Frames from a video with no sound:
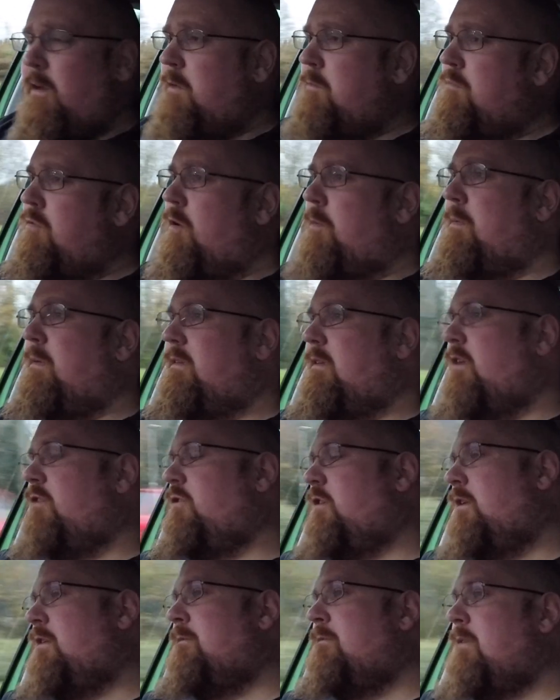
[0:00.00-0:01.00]

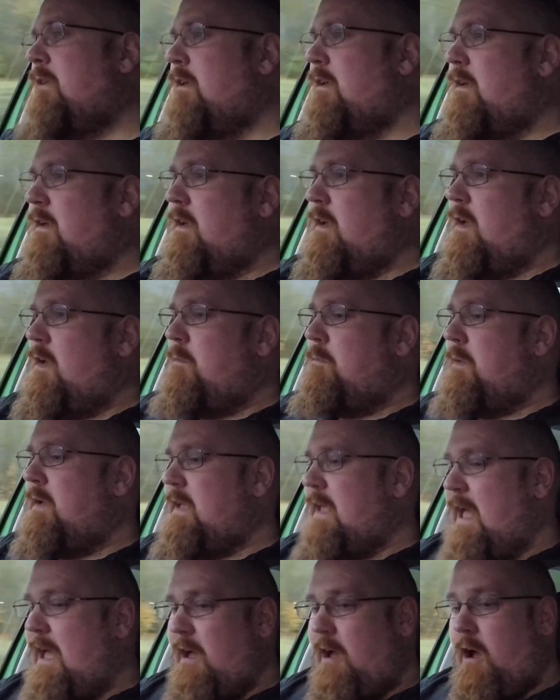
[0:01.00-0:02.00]
proposition. But
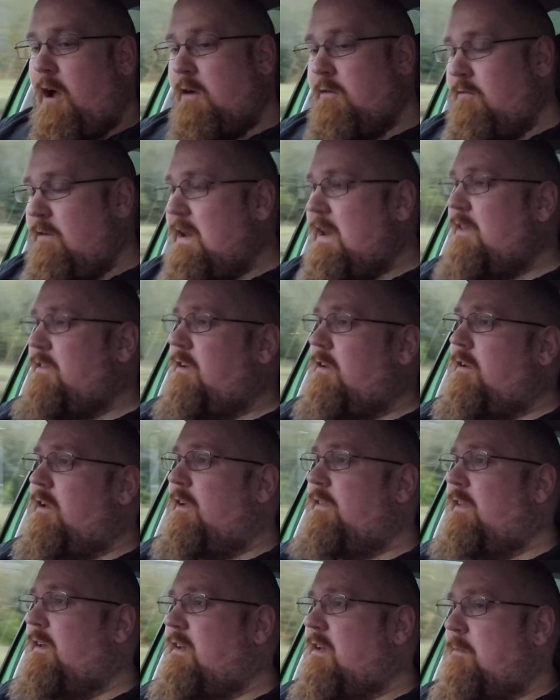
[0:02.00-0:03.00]
yeah, I really do like
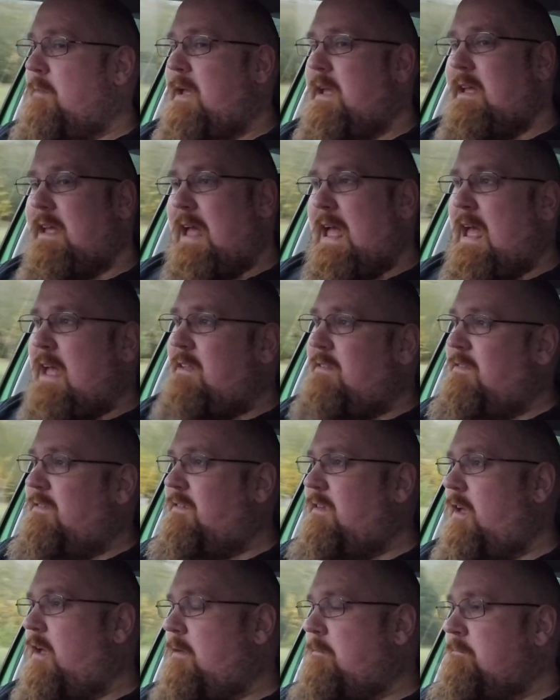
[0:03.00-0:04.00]
the Kamiq, and
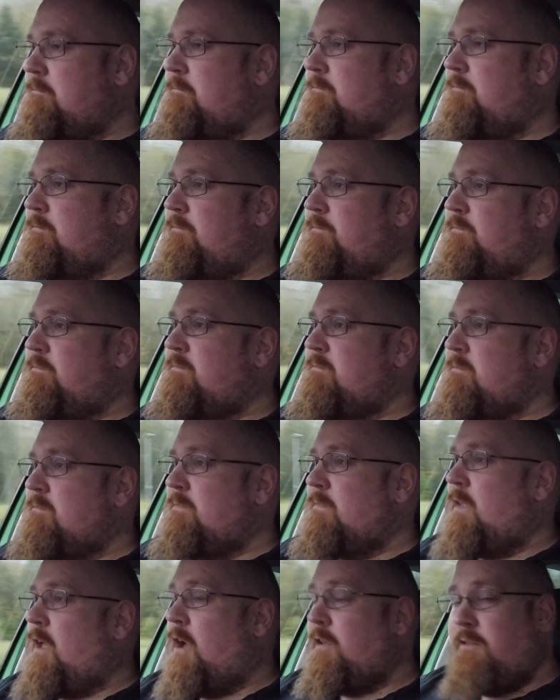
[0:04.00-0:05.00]

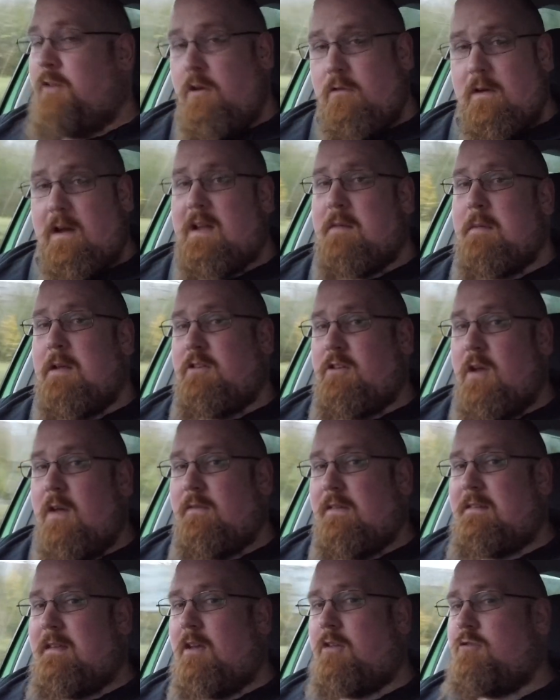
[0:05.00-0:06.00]
I do recommend you have a
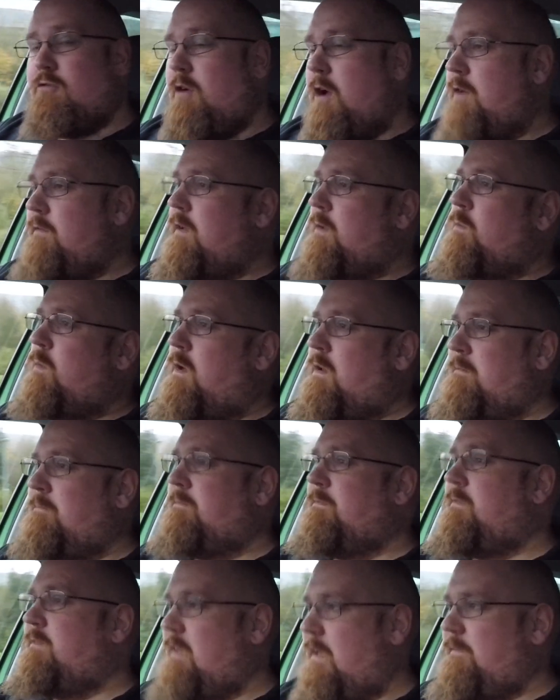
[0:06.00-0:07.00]
test drive in
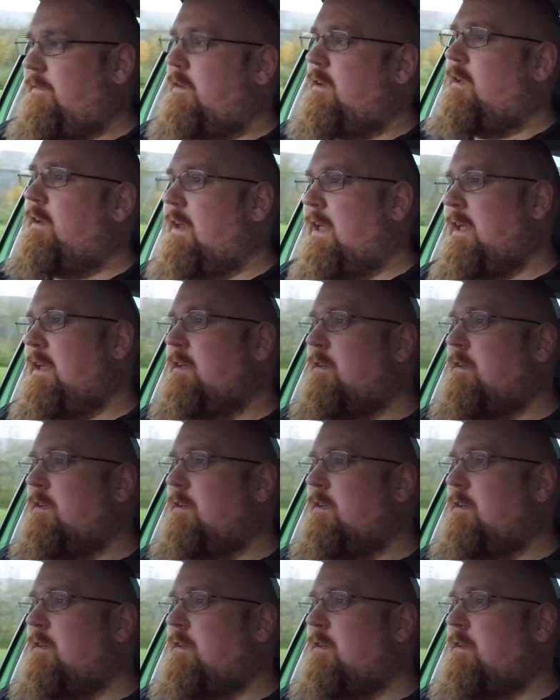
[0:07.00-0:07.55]
one, definitely.